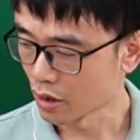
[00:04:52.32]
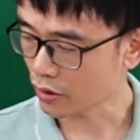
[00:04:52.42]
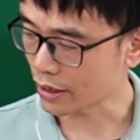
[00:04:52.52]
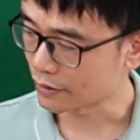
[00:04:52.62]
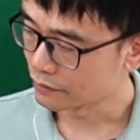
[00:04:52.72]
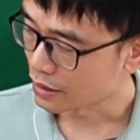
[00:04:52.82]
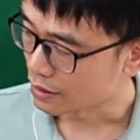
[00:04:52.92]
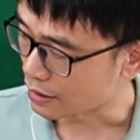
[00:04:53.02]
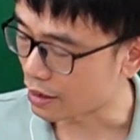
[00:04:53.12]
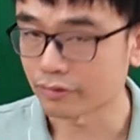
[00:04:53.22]
Okay,
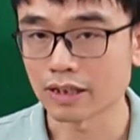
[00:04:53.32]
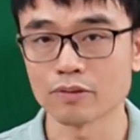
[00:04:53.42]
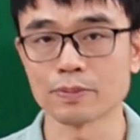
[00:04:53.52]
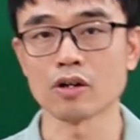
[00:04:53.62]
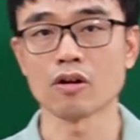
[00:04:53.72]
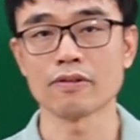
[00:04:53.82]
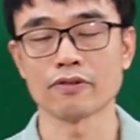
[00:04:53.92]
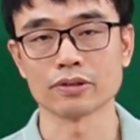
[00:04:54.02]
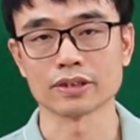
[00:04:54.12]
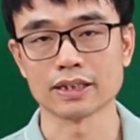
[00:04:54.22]
now that will be all
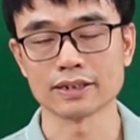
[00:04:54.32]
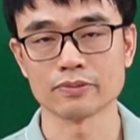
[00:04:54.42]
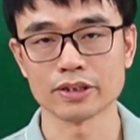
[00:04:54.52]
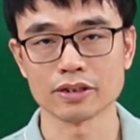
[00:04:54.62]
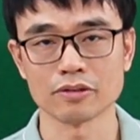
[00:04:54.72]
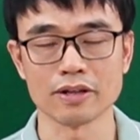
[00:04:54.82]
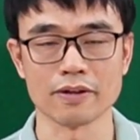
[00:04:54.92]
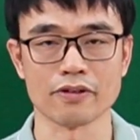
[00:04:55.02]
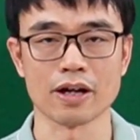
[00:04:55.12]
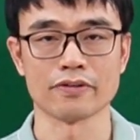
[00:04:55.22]
for today's video.
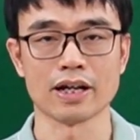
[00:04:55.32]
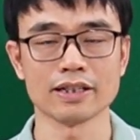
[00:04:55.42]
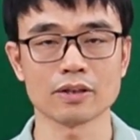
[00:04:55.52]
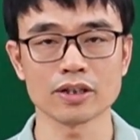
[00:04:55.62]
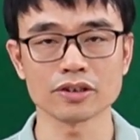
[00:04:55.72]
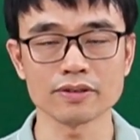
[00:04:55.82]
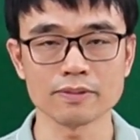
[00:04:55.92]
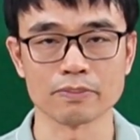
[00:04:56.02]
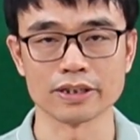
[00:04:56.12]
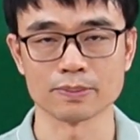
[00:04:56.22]
If you have any
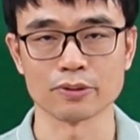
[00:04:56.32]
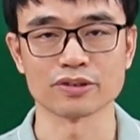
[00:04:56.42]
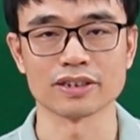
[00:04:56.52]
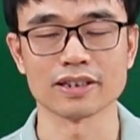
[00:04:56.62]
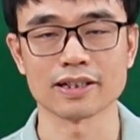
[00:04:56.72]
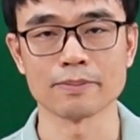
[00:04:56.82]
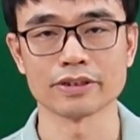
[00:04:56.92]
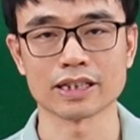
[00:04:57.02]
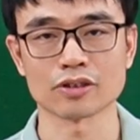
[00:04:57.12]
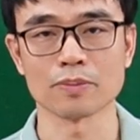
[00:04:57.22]
question, please post in the
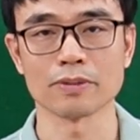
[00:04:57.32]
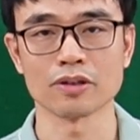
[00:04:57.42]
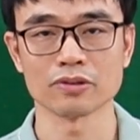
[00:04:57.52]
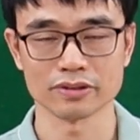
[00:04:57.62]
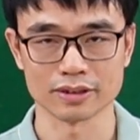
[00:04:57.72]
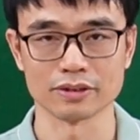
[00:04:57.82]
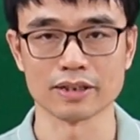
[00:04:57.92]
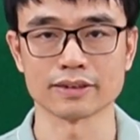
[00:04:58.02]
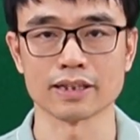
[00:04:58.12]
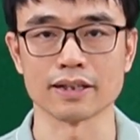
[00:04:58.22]
comment section below. See you
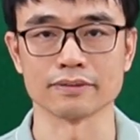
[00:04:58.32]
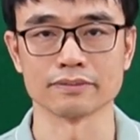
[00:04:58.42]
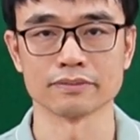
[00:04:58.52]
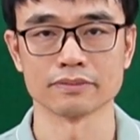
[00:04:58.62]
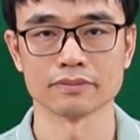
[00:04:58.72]
next time.